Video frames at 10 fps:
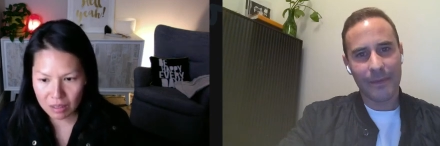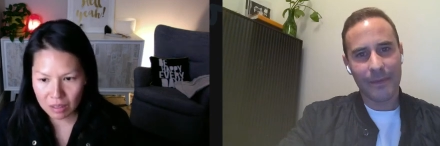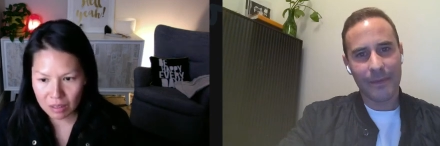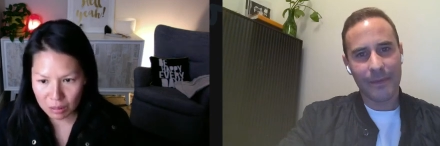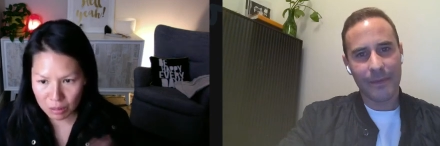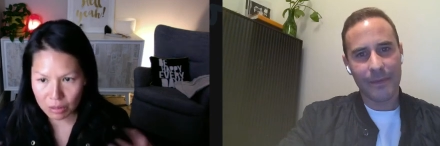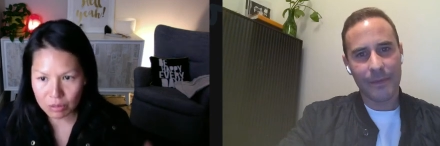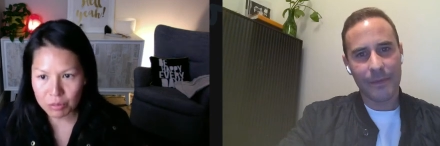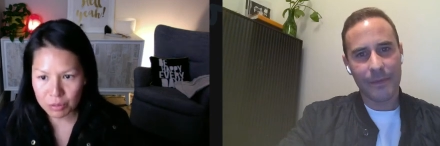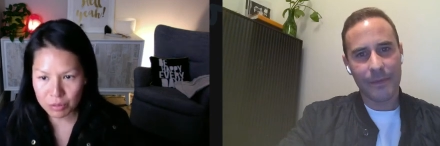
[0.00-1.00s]
Speaker 1: uh, a lot
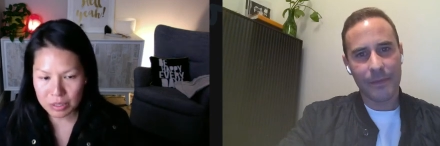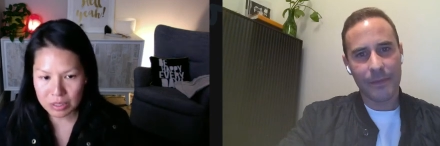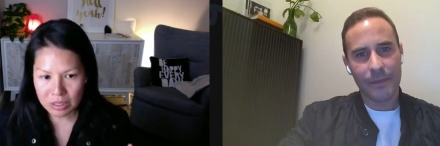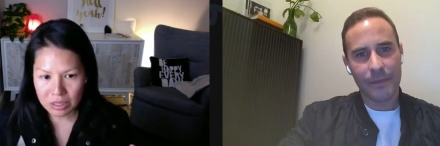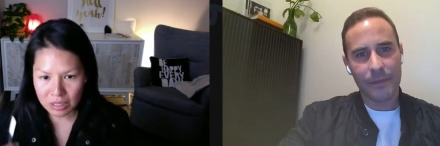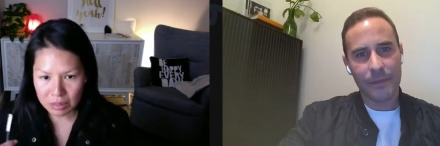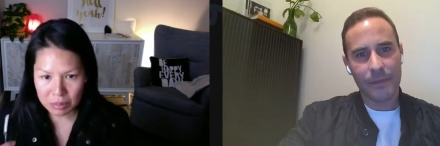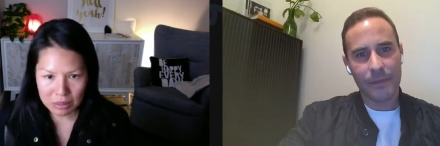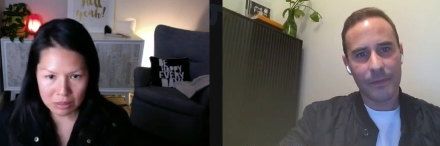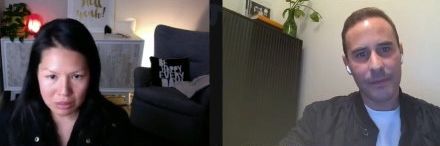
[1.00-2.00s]
for us to think
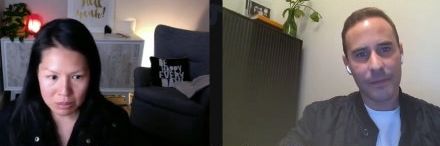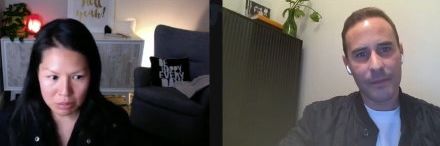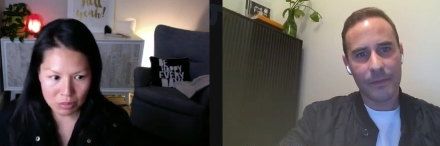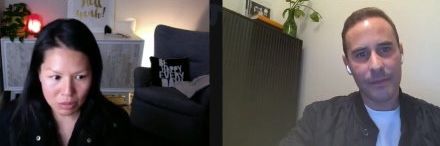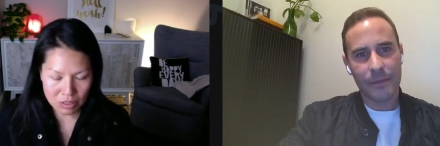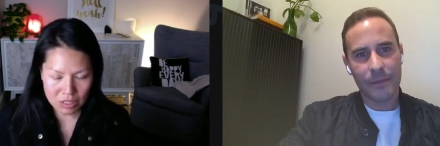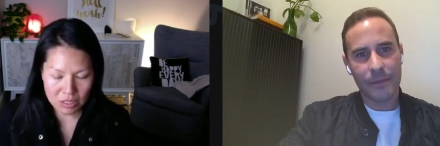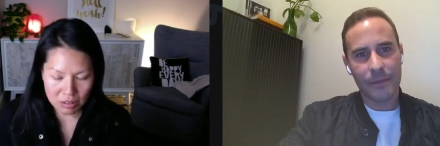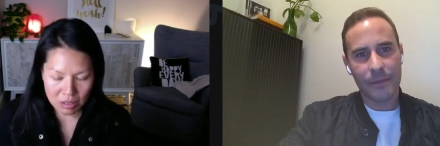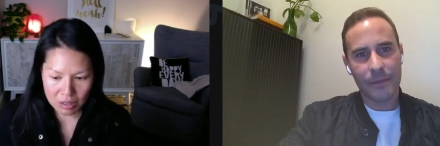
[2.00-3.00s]
about in terms of not just
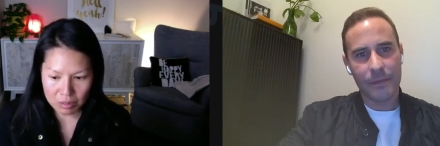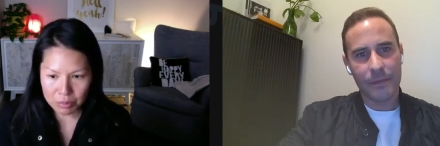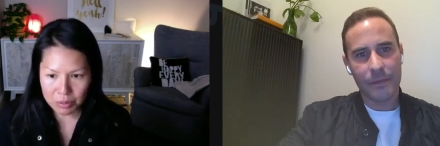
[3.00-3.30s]
our current